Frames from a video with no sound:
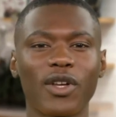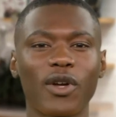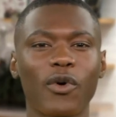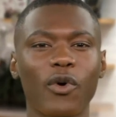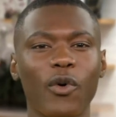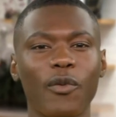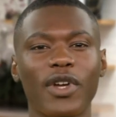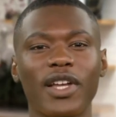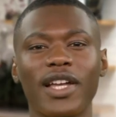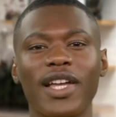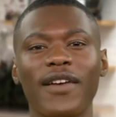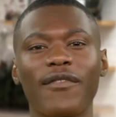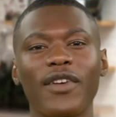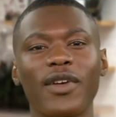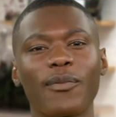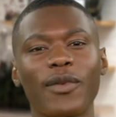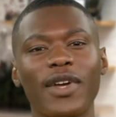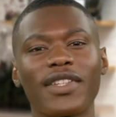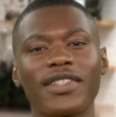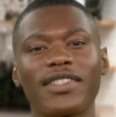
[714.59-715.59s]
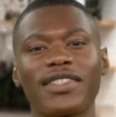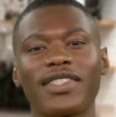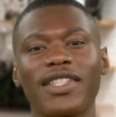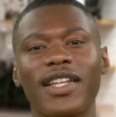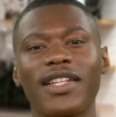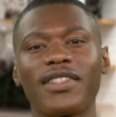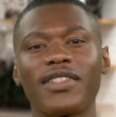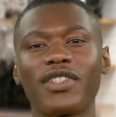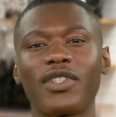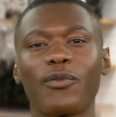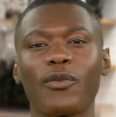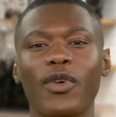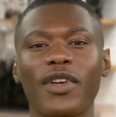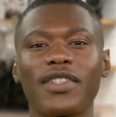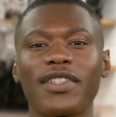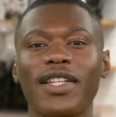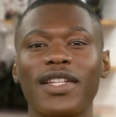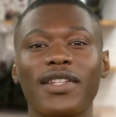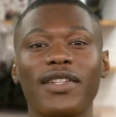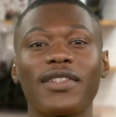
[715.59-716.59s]
will be covered by the site
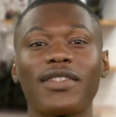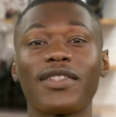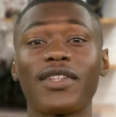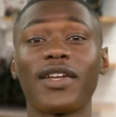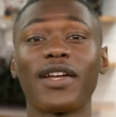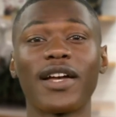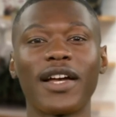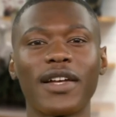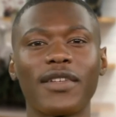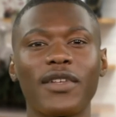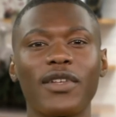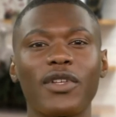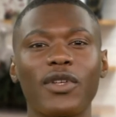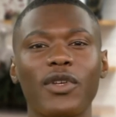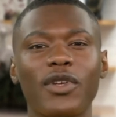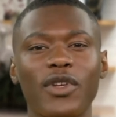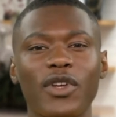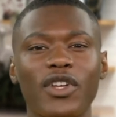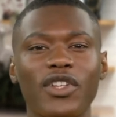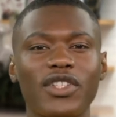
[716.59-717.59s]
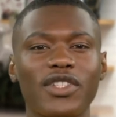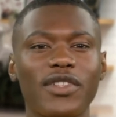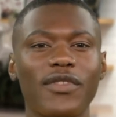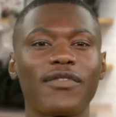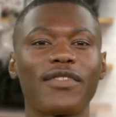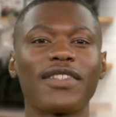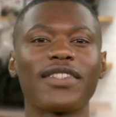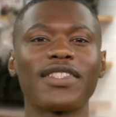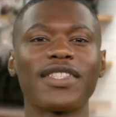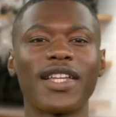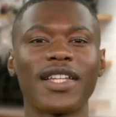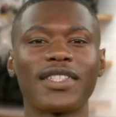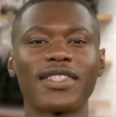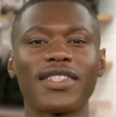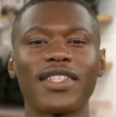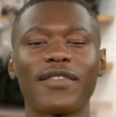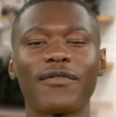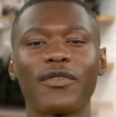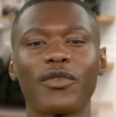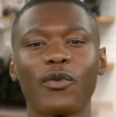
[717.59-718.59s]
superintendent at the conclusion of the site
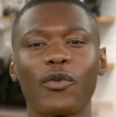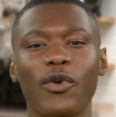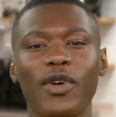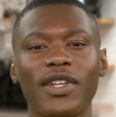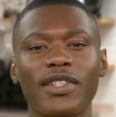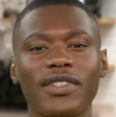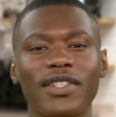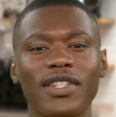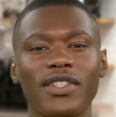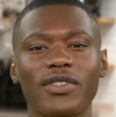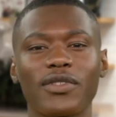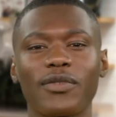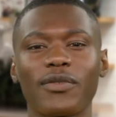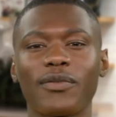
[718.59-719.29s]
safety orientation.